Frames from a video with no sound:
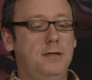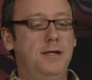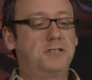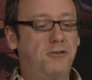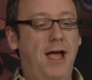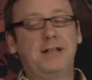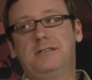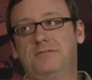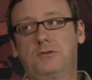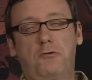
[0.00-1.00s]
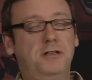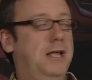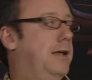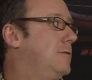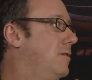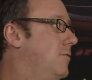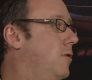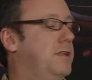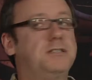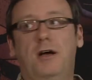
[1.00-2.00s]
interactive storytelling, especially
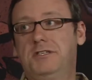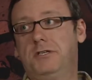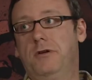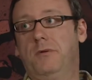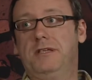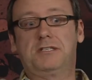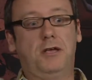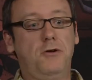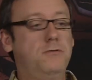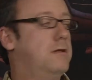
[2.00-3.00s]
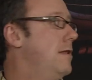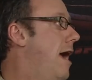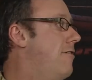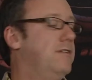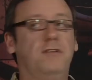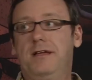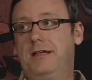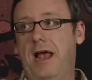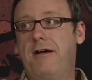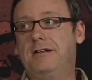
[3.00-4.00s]
what these guys are doing when it's so narratively
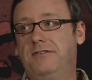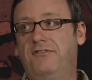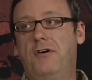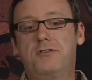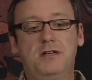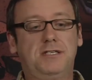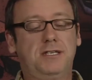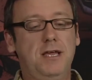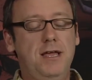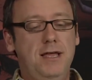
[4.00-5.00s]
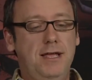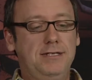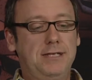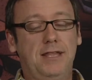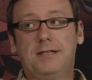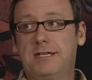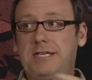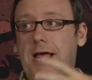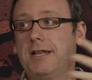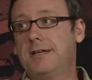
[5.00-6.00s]
and character focused, is I think the
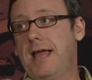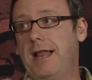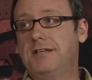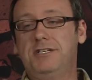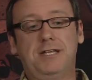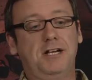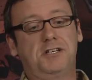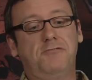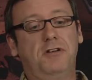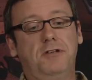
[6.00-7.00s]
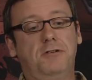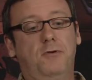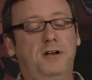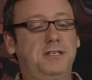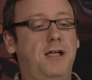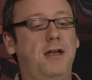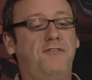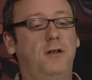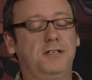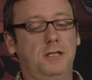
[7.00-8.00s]
tailored analogy is actually a really good one, because I kind
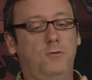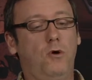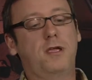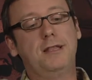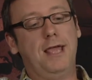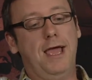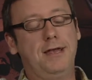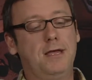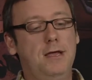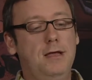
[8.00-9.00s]
of feel like, so The Walking Dead,